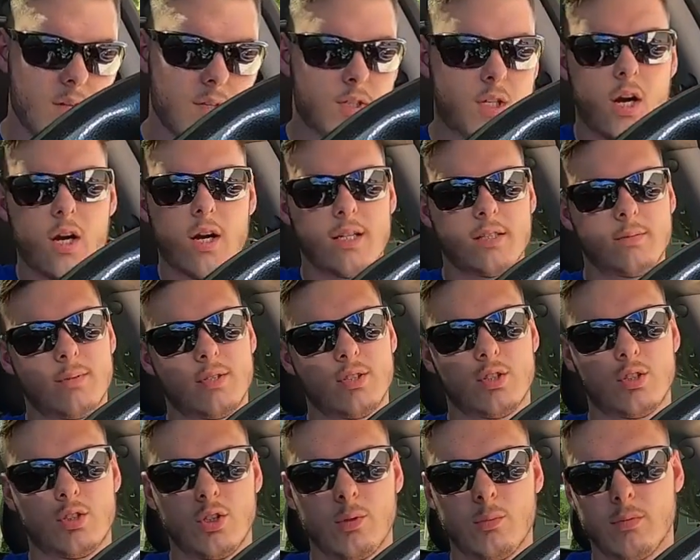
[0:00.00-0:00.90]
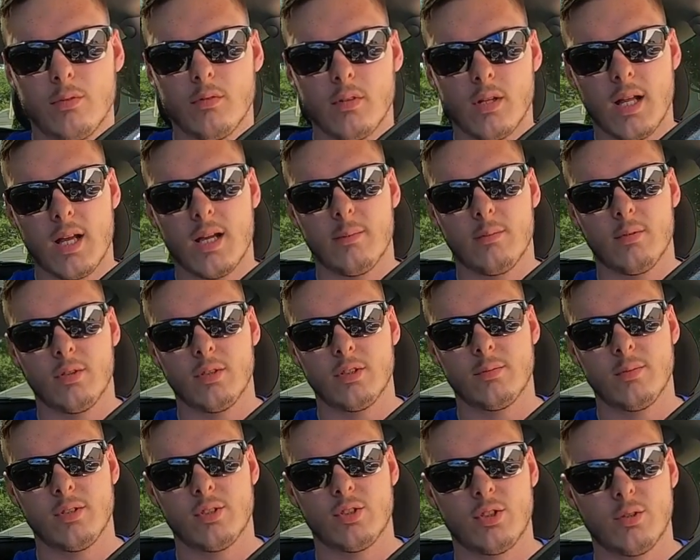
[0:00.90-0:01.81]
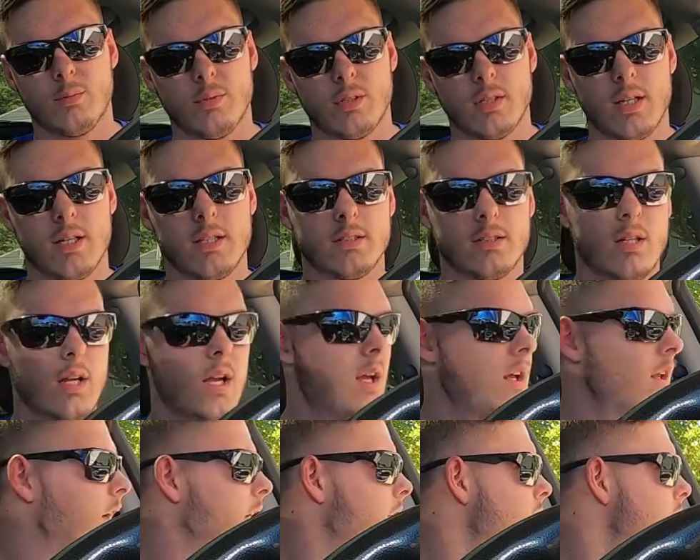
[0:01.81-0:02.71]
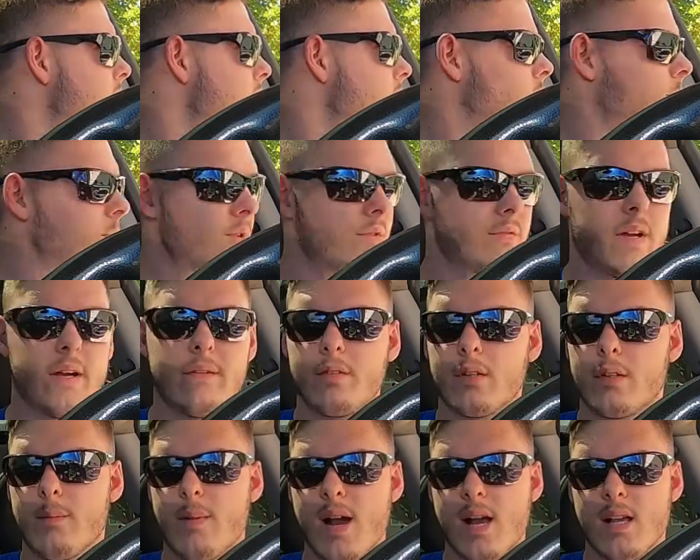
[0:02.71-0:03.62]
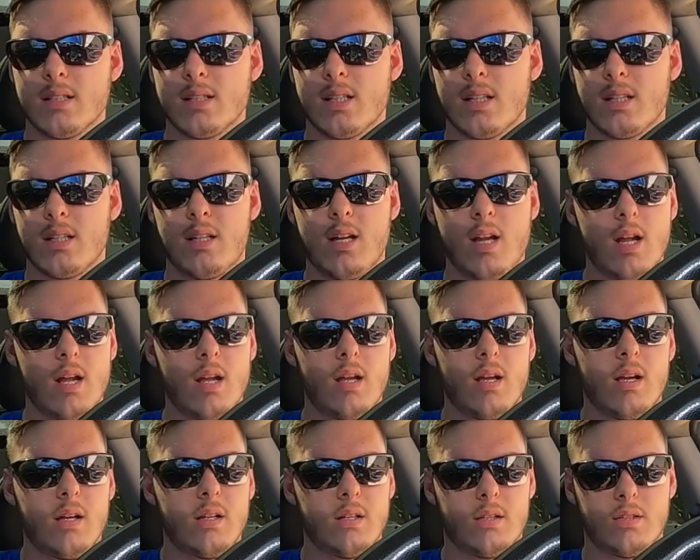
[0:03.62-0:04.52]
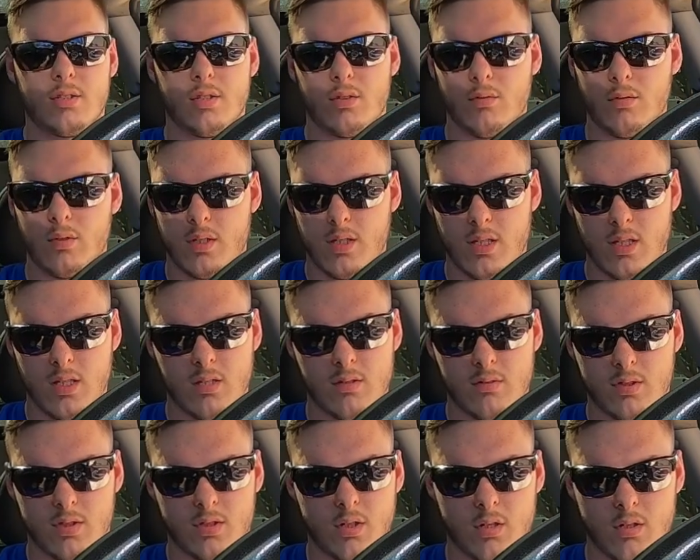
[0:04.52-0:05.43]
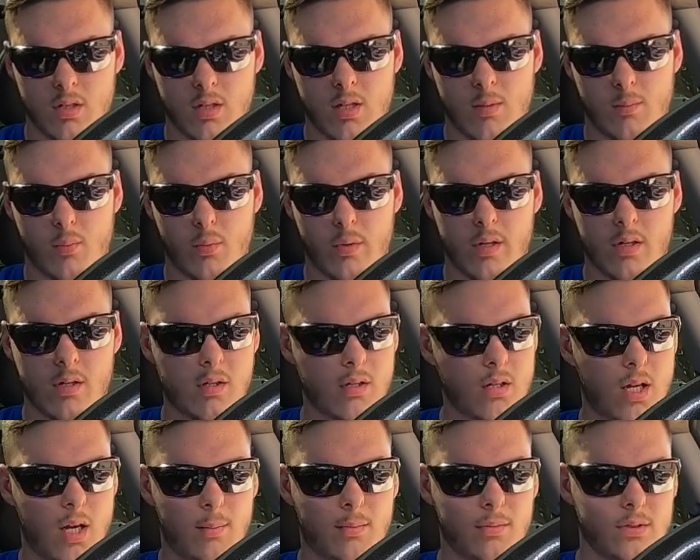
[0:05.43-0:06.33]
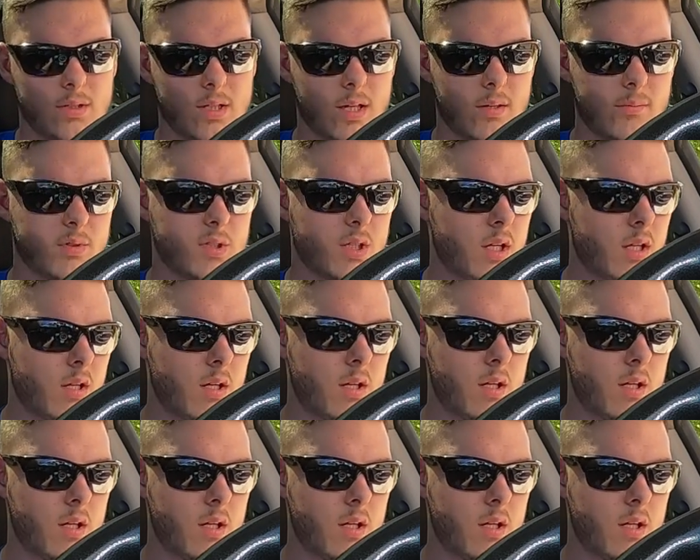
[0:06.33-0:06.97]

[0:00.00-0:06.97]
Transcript: This car has been super reliable and it's been super nice. Like I said, almost 500 miles on it, and it's only started up weird a couple times.